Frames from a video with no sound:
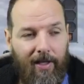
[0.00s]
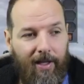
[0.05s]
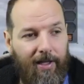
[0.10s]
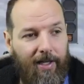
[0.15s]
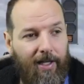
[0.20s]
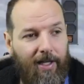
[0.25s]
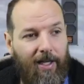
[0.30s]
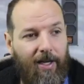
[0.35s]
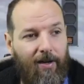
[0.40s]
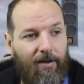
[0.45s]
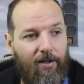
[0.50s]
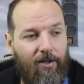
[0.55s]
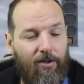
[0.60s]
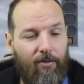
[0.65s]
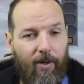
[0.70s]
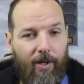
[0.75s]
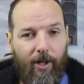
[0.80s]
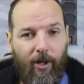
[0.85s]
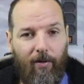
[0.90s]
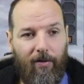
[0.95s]
I got characters
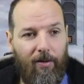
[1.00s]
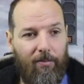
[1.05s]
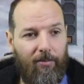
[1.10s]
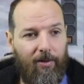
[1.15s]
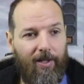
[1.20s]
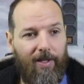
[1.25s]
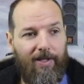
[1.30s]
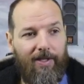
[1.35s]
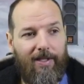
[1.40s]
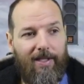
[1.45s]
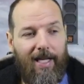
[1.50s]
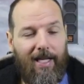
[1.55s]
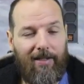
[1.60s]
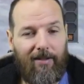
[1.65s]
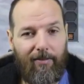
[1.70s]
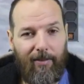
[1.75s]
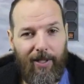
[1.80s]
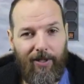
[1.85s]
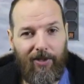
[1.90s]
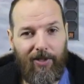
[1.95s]
running all over the place, not
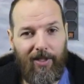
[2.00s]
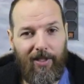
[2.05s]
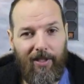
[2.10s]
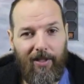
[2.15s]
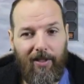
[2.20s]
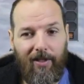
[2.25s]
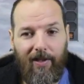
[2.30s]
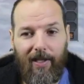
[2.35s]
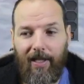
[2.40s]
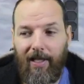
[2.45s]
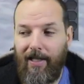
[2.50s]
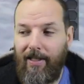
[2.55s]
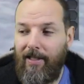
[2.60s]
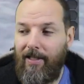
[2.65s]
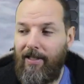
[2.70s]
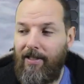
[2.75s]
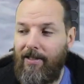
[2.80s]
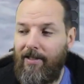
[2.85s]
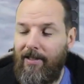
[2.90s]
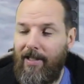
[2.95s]
to mention that I
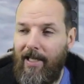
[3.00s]
didn't